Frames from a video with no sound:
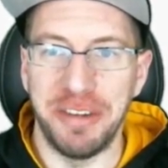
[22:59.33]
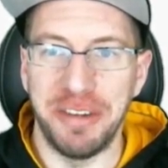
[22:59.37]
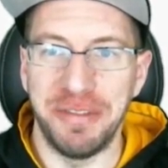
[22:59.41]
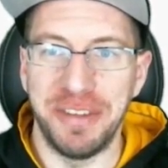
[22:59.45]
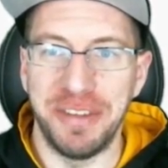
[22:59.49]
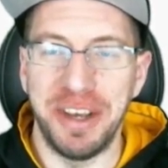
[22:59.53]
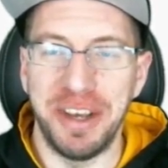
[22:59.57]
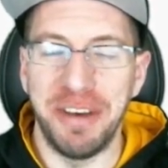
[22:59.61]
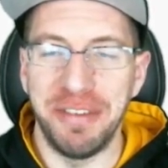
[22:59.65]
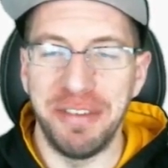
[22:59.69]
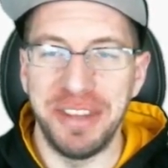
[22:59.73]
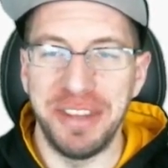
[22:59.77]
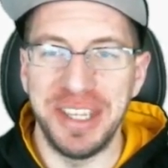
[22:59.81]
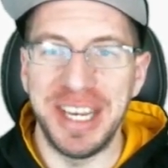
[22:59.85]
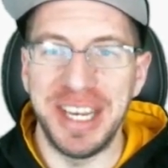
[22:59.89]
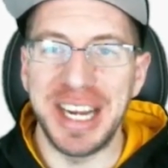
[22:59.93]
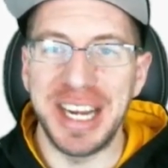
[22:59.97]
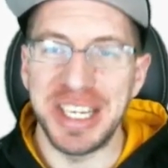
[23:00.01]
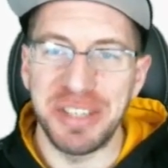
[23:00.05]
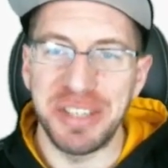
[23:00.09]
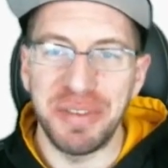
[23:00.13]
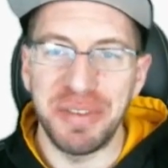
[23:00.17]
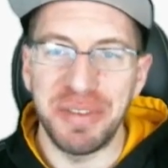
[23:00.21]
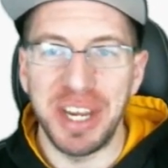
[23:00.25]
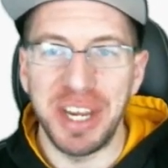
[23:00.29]
of the
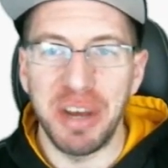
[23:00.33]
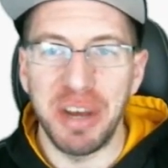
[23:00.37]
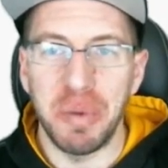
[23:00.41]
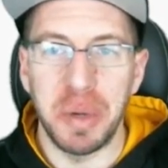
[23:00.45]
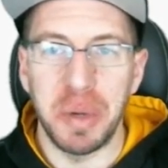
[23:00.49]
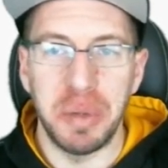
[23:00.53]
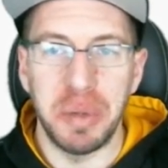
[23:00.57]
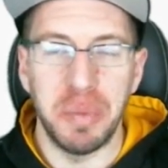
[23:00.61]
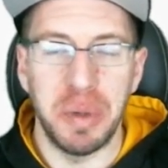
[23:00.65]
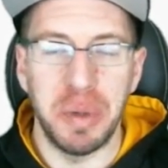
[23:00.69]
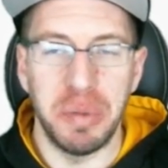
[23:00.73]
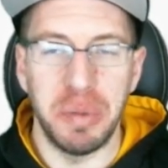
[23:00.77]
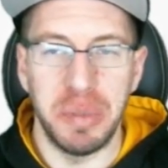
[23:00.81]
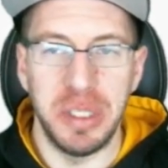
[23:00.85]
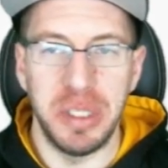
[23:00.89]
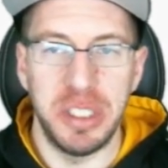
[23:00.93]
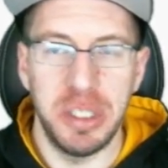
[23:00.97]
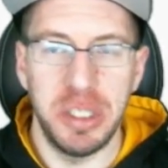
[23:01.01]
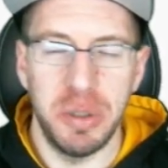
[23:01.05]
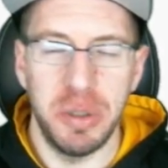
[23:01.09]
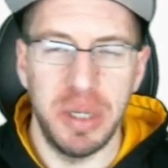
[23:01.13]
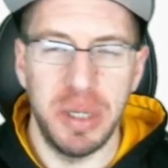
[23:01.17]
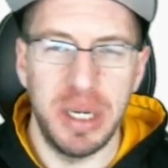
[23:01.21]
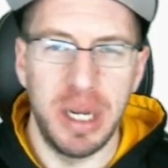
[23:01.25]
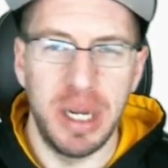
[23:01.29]
next video when we
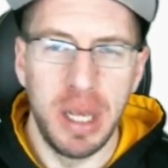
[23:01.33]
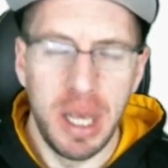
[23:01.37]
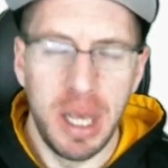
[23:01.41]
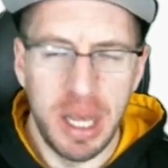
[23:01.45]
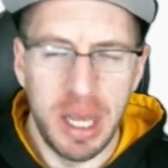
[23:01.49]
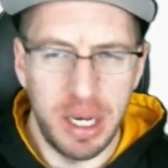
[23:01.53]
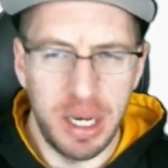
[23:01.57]
do it.